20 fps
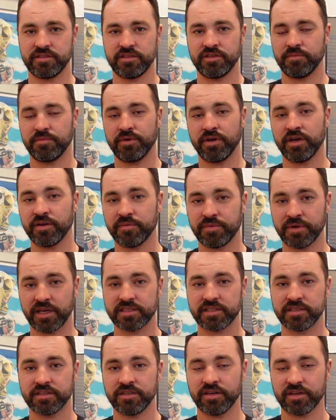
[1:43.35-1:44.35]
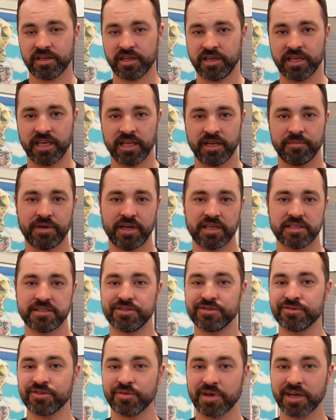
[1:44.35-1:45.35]
You're not buying a passenger. Not going to get a
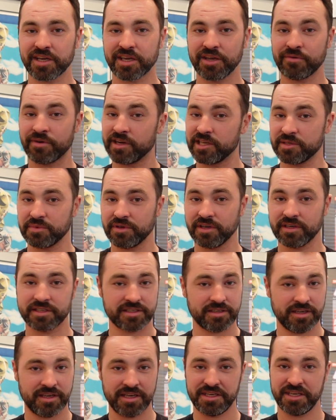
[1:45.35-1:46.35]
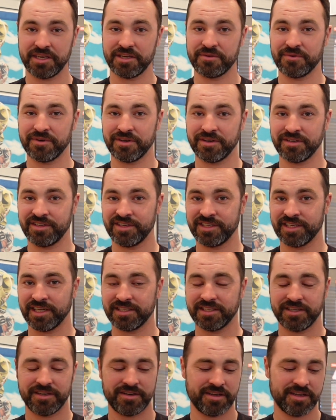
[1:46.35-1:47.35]
passenger on the back of your race bike, so you ain't getting one on your
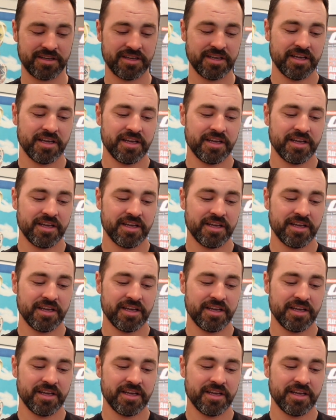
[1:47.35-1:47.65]
Daytona.